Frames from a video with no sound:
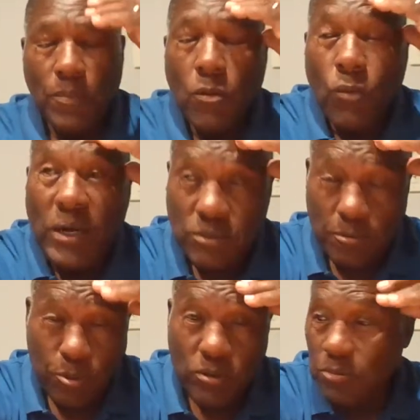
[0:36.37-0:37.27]
Why is it
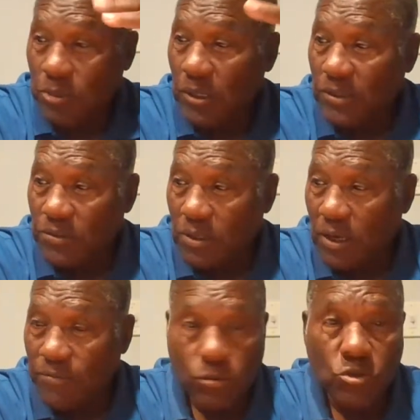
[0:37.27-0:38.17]
important to me that the
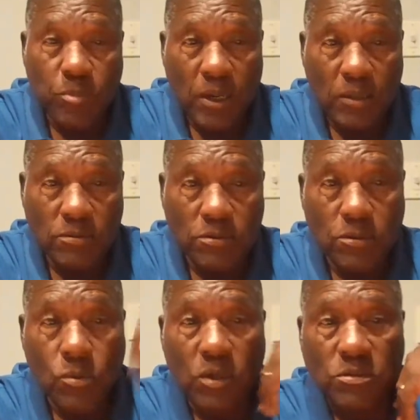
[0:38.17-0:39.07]
governor responds to the
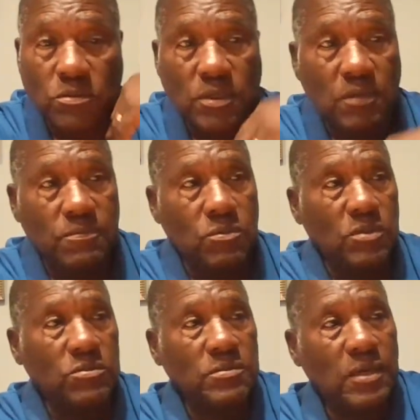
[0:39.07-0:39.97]

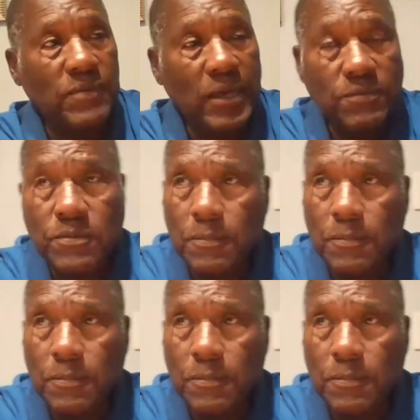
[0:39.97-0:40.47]
questions I've asked him?